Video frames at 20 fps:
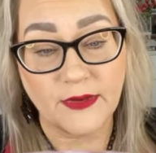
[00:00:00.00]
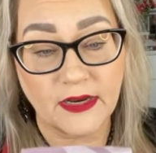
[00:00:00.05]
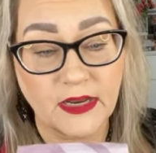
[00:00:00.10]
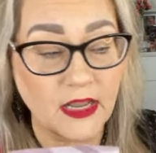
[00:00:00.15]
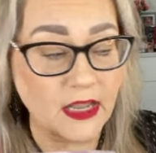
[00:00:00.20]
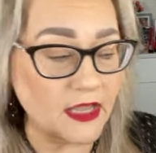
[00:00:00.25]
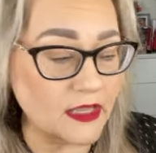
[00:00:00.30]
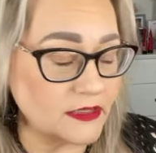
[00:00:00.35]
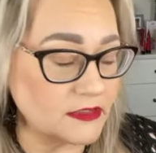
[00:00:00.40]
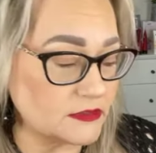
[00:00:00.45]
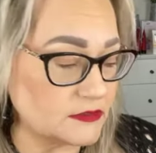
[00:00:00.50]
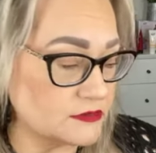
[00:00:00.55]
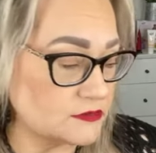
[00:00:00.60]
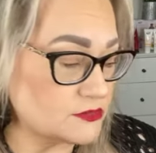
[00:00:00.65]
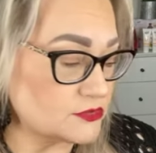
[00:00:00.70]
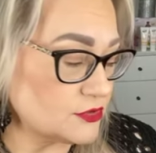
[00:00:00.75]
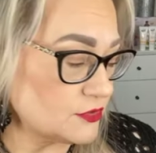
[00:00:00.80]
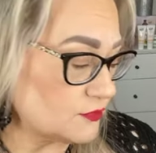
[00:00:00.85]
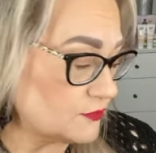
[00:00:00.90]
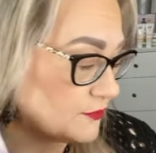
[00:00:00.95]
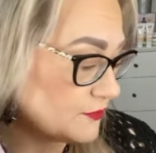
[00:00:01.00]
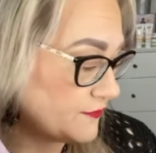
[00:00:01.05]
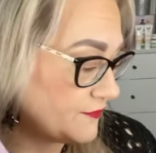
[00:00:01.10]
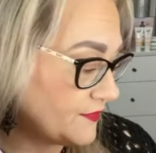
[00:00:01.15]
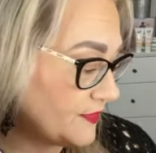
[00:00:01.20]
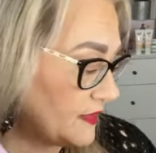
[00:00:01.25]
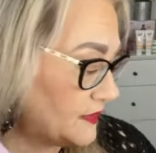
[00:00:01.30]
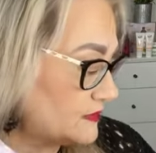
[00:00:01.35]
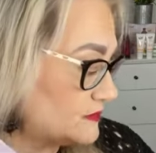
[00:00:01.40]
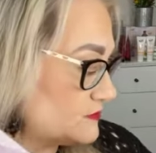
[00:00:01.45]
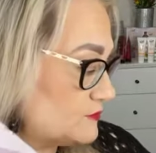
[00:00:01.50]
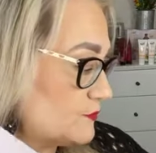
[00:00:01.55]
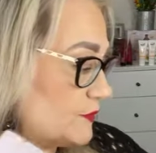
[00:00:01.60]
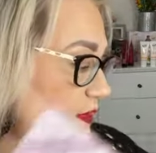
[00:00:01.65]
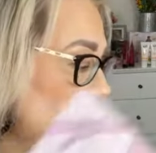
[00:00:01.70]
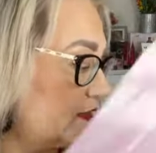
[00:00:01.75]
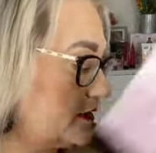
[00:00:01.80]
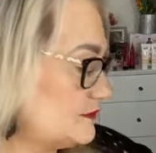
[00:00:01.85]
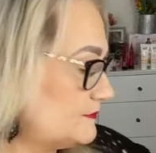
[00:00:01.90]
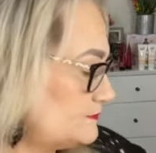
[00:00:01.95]
God. So that is
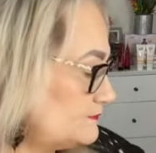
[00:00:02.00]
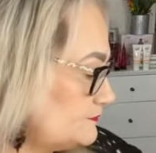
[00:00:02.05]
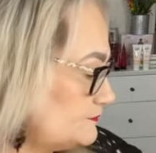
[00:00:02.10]
one.